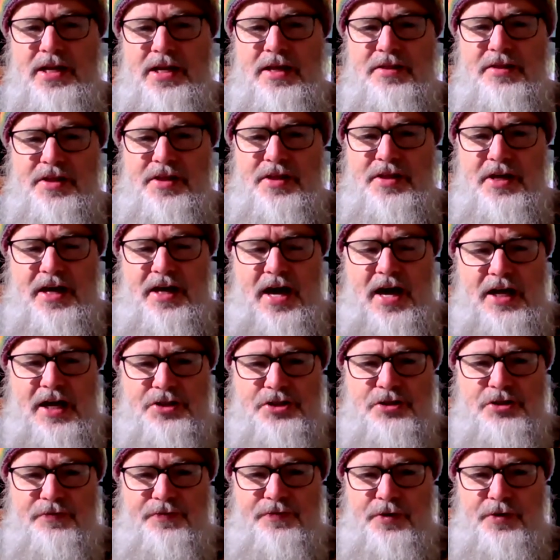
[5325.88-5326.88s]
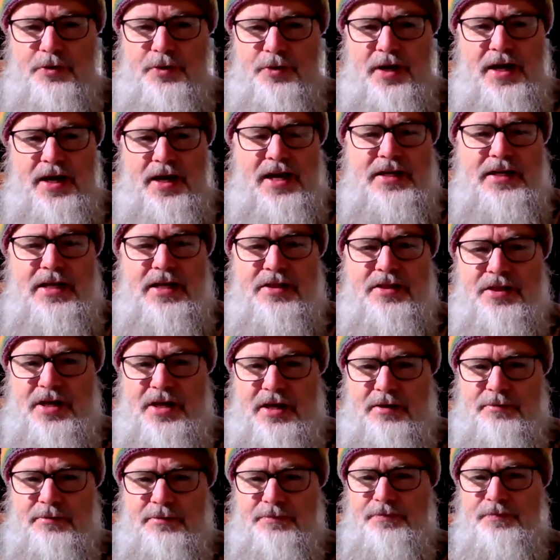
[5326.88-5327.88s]
Anything asked of you,
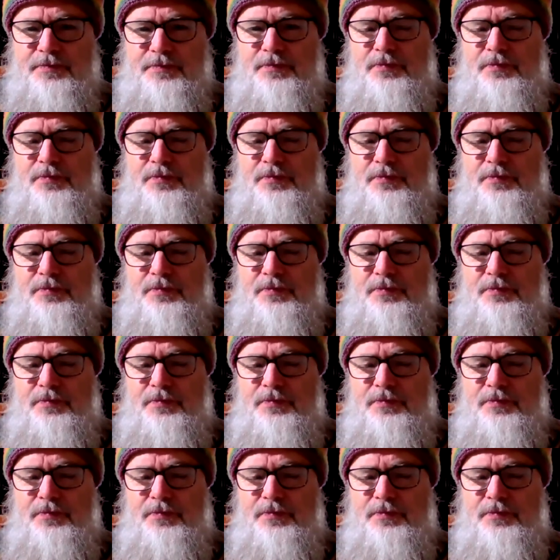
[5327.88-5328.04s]
anything.